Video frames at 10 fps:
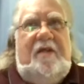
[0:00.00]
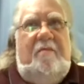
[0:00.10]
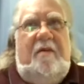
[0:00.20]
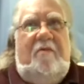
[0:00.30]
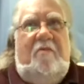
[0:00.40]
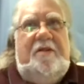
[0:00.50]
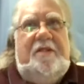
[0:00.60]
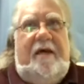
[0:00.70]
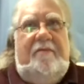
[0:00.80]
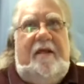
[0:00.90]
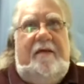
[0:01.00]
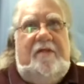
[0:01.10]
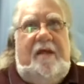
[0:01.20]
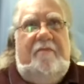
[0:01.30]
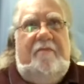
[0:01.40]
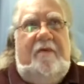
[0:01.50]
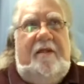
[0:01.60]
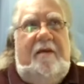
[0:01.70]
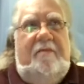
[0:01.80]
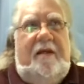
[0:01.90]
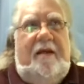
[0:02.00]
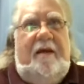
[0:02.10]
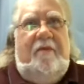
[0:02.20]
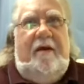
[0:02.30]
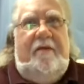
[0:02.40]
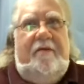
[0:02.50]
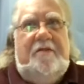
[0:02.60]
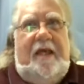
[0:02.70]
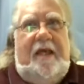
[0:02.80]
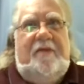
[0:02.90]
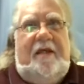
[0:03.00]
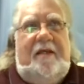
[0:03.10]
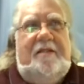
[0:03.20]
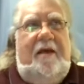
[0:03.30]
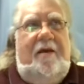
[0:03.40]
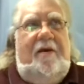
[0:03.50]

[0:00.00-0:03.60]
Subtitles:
I remember once having to have supper with him and a couple other skeptics